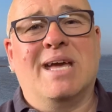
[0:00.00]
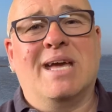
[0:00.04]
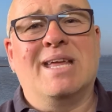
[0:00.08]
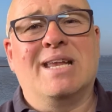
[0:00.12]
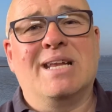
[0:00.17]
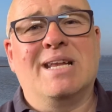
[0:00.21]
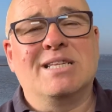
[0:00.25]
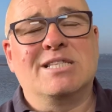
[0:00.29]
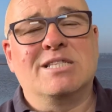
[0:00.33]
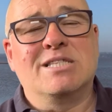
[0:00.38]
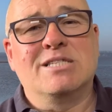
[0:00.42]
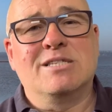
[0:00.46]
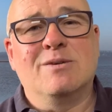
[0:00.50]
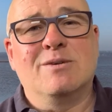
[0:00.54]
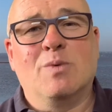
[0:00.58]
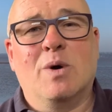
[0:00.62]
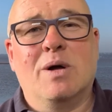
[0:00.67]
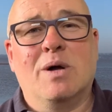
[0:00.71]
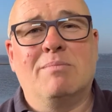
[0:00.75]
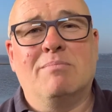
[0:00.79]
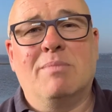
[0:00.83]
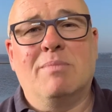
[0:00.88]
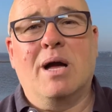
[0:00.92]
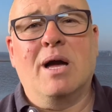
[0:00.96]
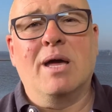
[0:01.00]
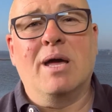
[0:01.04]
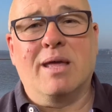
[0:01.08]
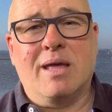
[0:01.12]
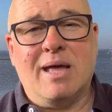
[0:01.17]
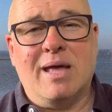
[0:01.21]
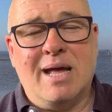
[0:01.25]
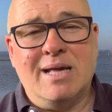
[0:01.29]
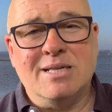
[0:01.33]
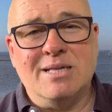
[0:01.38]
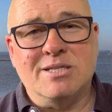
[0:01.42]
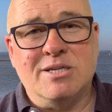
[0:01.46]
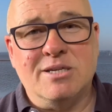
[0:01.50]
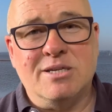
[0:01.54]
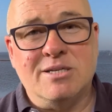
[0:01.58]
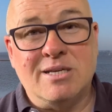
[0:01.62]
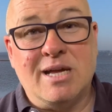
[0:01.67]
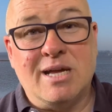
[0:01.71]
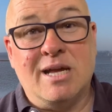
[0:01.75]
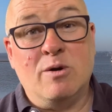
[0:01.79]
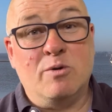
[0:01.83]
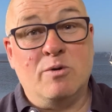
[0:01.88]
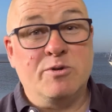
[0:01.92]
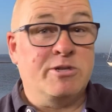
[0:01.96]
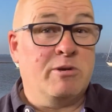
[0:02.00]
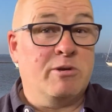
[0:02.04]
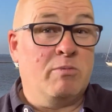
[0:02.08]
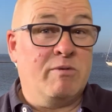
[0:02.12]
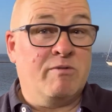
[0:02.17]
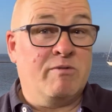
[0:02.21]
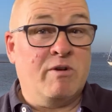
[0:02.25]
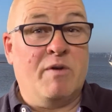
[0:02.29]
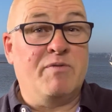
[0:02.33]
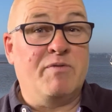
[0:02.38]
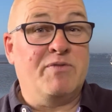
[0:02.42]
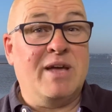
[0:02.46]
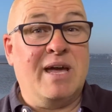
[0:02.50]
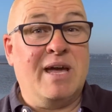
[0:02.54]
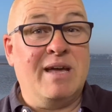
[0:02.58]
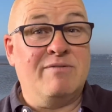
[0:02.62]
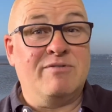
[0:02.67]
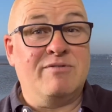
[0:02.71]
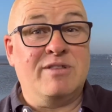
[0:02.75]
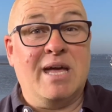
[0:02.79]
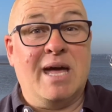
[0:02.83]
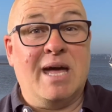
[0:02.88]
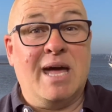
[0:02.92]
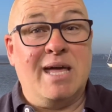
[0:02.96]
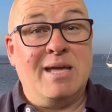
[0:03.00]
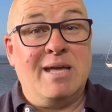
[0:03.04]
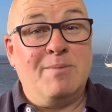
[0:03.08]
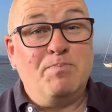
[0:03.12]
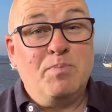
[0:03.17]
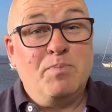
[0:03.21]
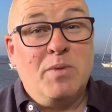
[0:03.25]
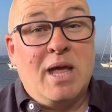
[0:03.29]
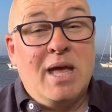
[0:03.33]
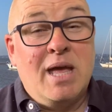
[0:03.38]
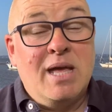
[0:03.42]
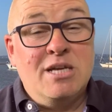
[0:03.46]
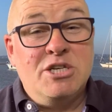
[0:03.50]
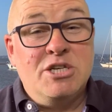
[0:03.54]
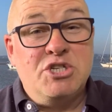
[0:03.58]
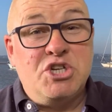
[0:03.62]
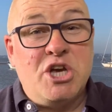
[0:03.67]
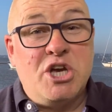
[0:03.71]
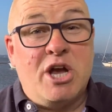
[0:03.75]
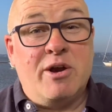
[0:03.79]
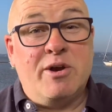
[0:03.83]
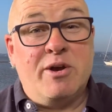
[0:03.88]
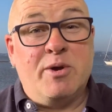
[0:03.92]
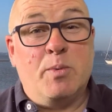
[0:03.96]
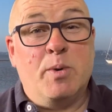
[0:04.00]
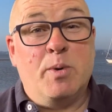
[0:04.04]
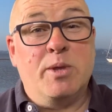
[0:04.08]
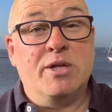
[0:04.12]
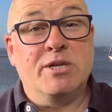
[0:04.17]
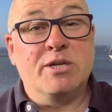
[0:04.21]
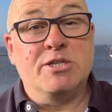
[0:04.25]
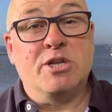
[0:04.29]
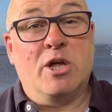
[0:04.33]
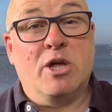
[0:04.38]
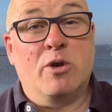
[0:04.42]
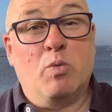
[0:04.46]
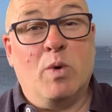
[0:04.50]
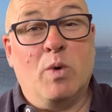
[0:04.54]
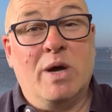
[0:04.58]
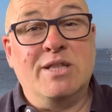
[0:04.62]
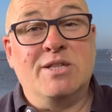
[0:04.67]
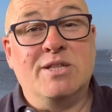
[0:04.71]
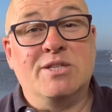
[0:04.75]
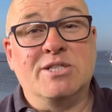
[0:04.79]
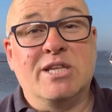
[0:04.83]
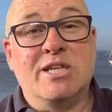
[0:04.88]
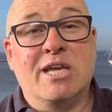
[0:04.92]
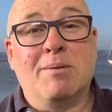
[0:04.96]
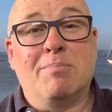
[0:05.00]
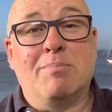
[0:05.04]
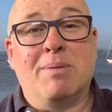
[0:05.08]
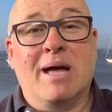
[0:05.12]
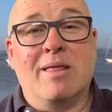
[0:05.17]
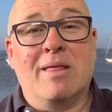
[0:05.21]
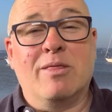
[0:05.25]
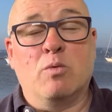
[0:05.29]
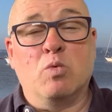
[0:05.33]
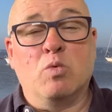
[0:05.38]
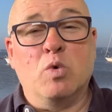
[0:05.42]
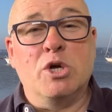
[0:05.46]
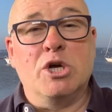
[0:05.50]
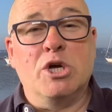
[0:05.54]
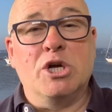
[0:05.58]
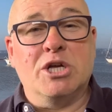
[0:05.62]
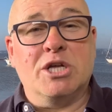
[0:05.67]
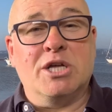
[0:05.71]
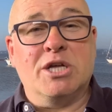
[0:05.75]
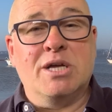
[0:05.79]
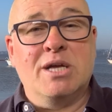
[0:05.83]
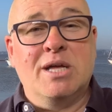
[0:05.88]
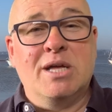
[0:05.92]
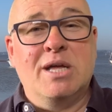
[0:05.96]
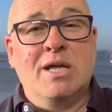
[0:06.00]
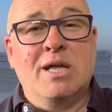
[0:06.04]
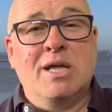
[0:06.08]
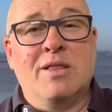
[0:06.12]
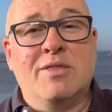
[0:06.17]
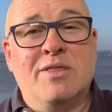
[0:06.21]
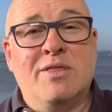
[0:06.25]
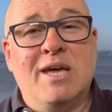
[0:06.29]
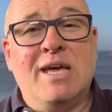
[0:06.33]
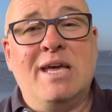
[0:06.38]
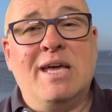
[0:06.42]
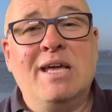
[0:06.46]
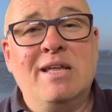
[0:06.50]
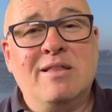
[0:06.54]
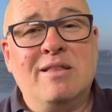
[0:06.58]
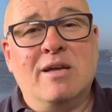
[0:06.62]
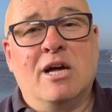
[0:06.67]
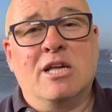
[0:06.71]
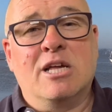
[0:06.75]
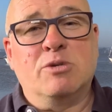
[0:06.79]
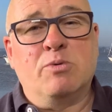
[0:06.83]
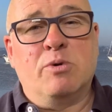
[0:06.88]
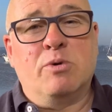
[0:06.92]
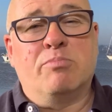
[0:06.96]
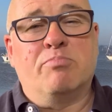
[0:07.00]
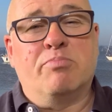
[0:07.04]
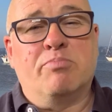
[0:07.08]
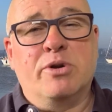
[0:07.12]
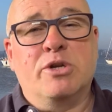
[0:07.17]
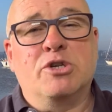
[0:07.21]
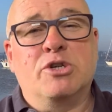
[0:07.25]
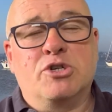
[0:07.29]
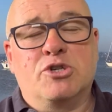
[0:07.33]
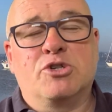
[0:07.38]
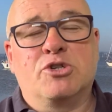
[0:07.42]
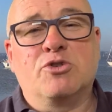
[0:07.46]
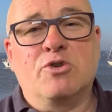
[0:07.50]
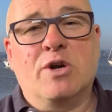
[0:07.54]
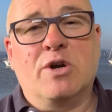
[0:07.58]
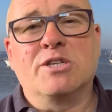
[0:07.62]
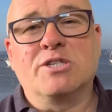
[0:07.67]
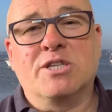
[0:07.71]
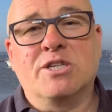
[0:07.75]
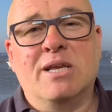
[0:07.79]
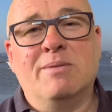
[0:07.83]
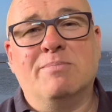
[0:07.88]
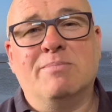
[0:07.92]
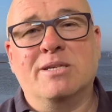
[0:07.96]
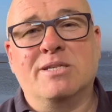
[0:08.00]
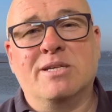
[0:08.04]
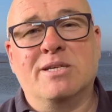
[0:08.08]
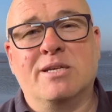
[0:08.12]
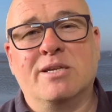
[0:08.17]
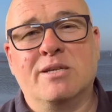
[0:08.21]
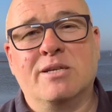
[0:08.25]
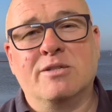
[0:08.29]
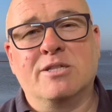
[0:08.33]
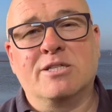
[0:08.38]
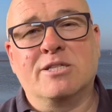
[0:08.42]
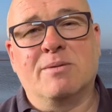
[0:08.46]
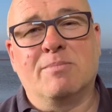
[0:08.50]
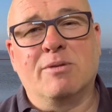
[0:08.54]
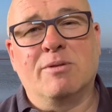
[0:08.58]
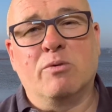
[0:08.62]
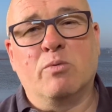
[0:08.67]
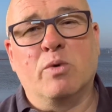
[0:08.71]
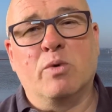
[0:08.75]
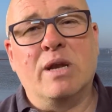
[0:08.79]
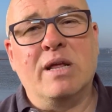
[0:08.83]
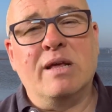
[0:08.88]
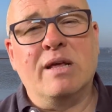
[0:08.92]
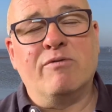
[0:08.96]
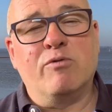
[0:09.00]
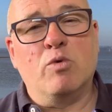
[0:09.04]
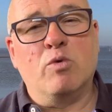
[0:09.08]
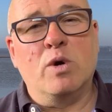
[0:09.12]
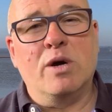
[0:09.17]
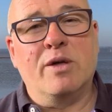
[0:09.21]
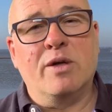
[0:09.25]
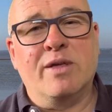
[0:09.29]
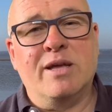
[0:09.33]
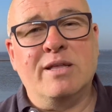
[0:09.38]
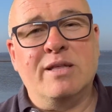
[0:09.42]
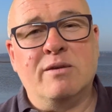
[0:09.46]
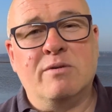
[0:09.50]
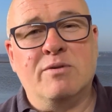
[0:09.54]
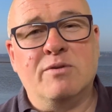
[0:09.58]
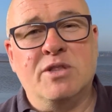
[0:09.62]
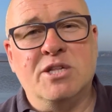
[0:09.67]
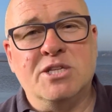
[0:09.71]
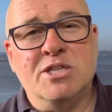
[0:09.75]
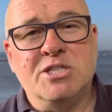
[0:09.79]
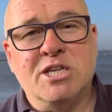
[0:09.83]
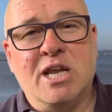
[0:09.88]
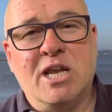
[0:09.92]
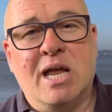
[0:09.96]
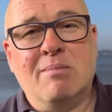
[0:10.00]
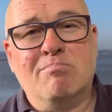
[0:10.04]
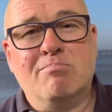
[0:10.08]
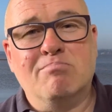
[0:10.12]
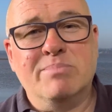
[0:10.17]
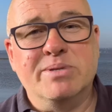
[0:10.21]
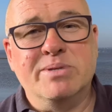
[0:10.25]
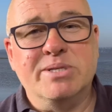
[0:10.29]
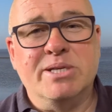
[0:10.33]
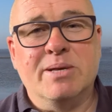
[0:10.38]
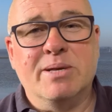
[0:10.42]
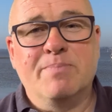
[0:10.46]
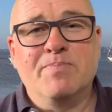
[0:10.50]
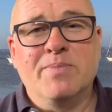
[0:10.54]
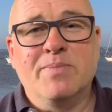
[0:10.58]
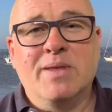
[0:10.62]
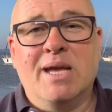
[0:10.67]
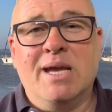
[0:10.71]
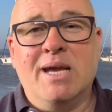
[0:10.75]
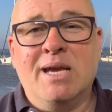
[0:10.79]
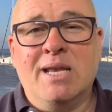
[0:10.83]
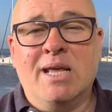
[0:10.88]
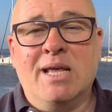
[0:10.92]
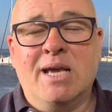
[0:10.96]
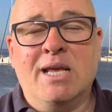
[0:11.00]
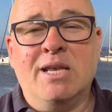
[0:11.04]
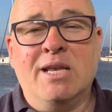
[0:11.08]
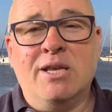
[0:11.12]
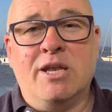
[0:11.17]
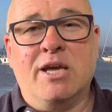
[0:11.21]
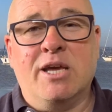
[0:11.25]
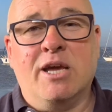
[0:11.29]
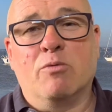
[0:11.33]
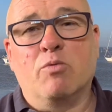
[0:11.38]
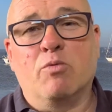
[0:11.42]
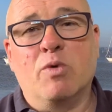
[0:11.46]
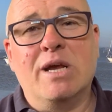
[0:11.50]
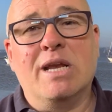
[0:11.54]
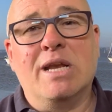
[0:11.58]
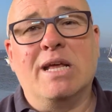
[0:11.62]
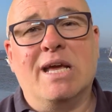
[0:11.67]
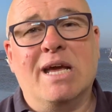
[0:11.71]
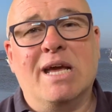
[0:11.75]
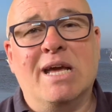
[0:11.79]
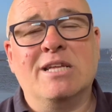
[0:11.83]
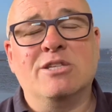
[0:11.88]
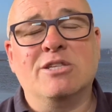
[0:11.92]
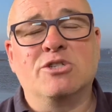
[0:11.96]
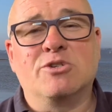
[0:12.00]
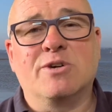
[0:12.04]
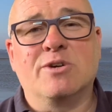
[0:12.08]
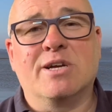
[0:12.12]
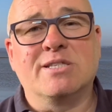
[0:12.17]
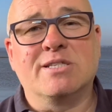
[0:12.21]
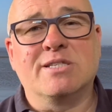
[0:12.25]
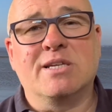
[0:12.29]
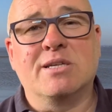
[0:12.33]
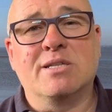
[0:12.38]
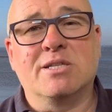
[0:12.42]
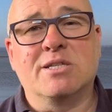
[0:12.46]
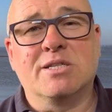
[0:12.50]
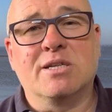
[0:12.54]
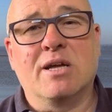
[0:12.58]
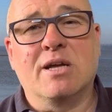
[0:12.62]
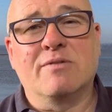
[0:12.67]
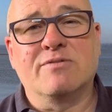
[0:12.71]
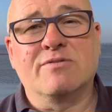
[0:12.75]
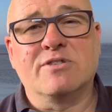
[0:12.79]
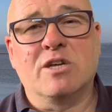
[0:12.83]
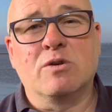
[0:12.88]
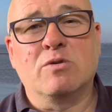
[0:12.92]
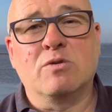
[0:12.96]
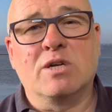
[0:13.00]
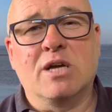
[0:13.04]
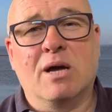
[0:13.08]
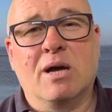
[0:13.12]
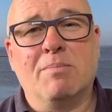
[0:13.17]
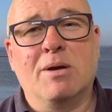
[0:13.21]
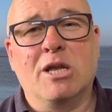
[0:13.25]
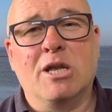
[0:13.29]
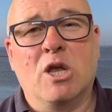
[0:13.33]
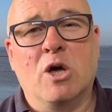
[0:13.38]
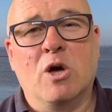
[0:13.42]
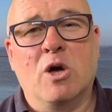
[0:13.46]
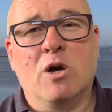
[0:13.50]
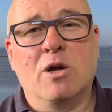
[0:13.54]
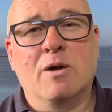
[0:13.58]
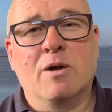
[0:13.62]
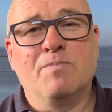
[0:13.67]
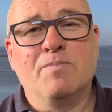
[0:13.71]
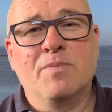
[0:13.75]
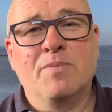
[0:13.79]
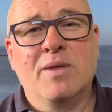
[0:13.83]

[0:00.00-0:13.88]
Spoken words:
and listen to what Mike has to say. Also, we've got Dave Day sharing with us on Wednesday about the work that he does with Bridge Trust Limited and some of the relief work they do in the slums in India. Really interesting stuff. So come along